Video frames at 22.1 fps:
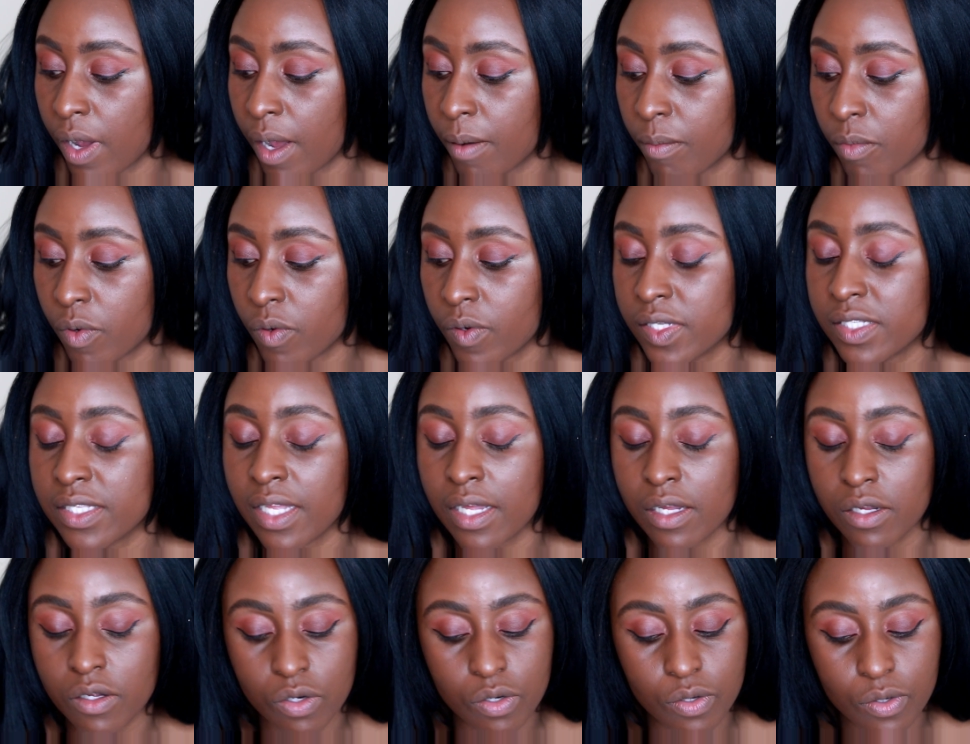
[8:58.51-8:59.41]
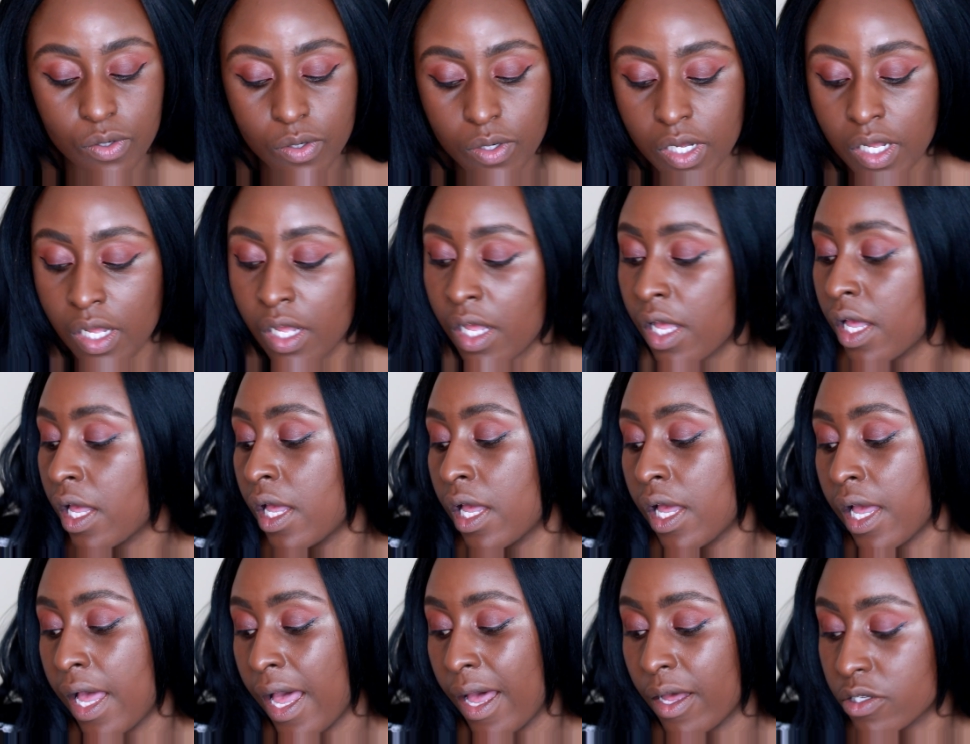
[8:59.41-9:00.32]
I'm always like, look,
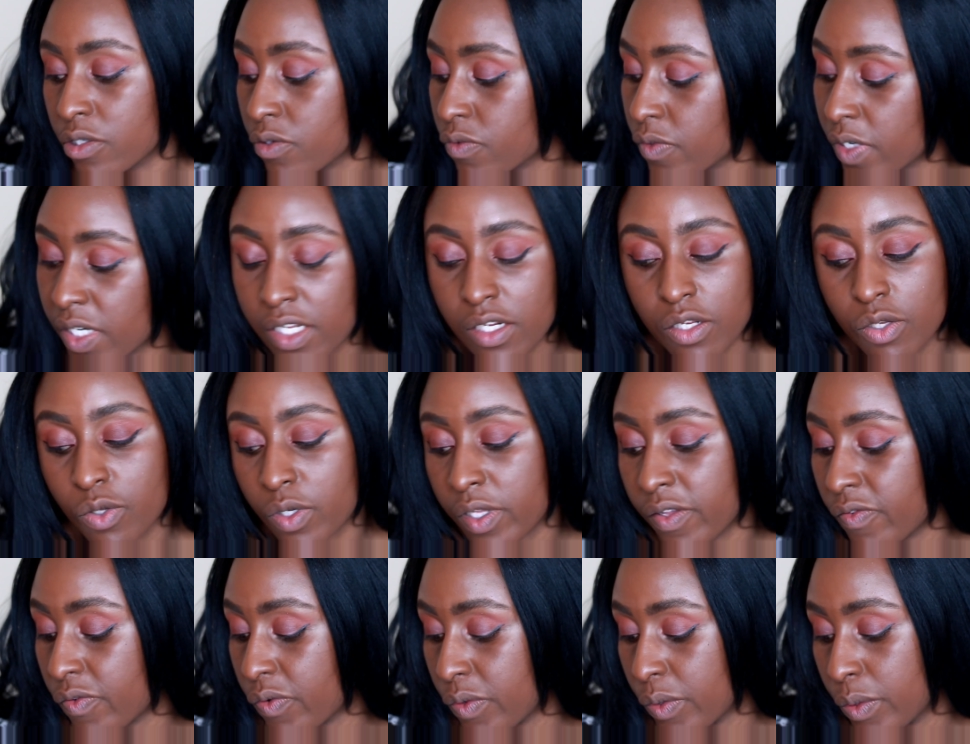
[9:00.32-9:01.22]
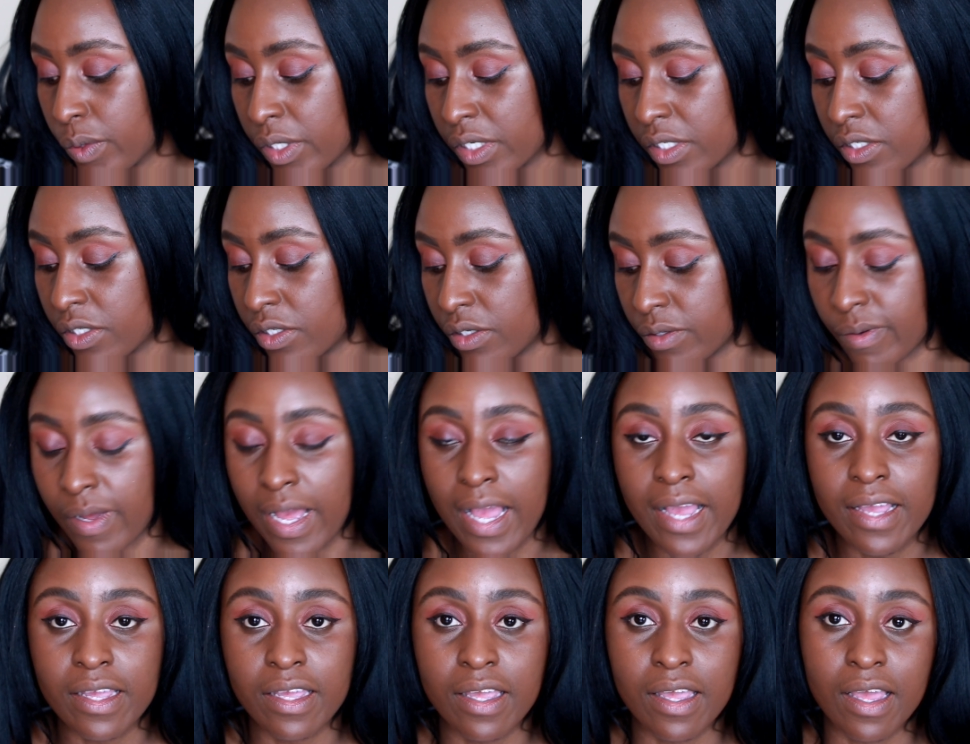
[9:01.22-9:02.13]
I was really looking forward to
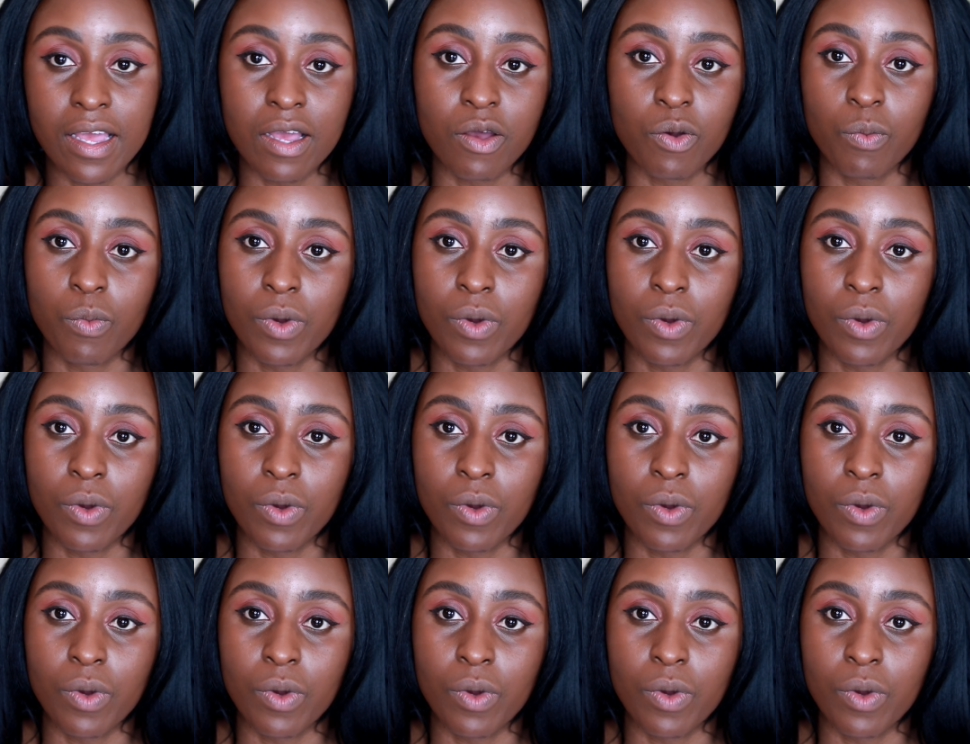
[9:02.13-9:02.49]
hanging out,